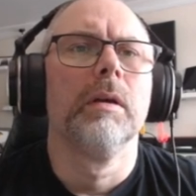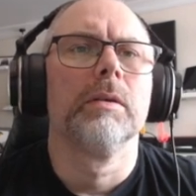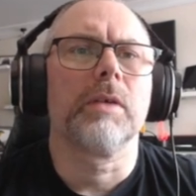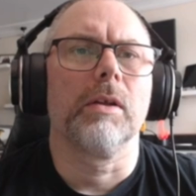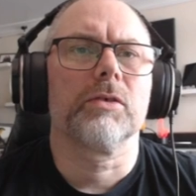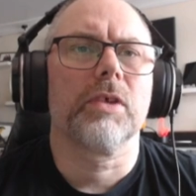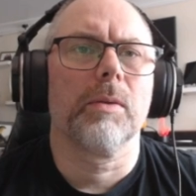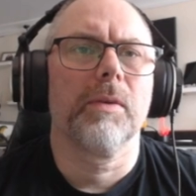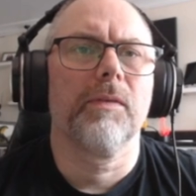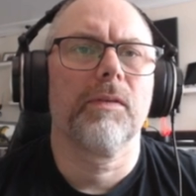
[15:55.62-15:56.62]
So it looks like
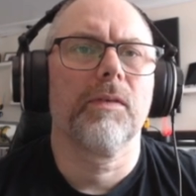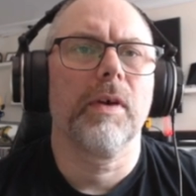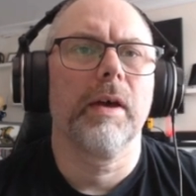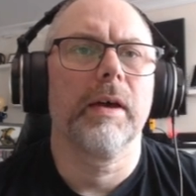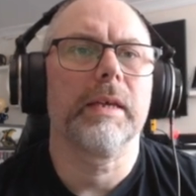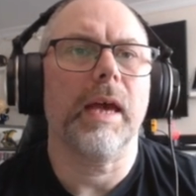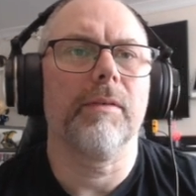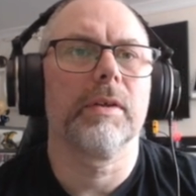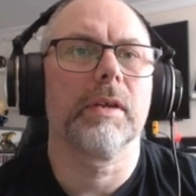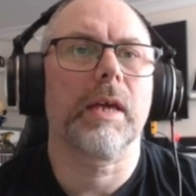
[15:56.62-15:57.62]
we've uh,
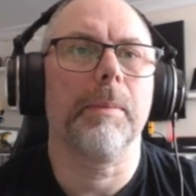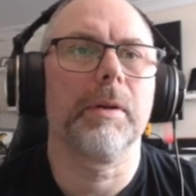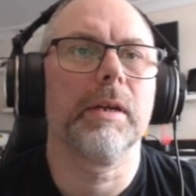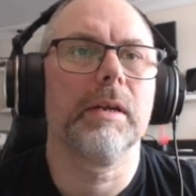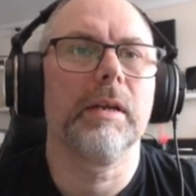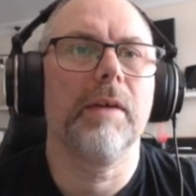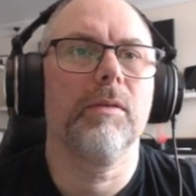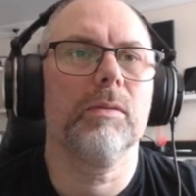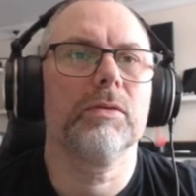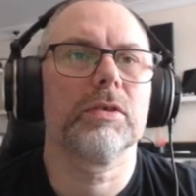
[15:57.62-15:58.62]
gathered a couple of
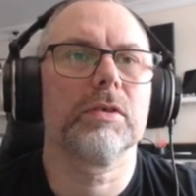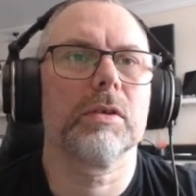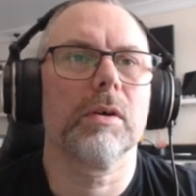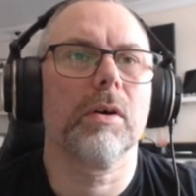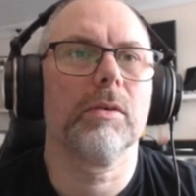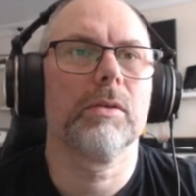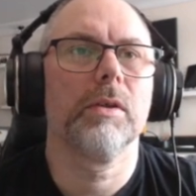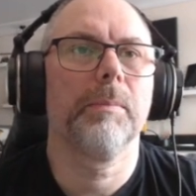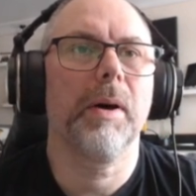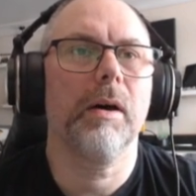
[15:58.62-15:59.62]
levels on the
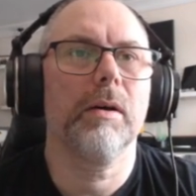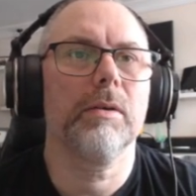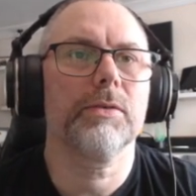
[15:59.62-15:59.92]
pass,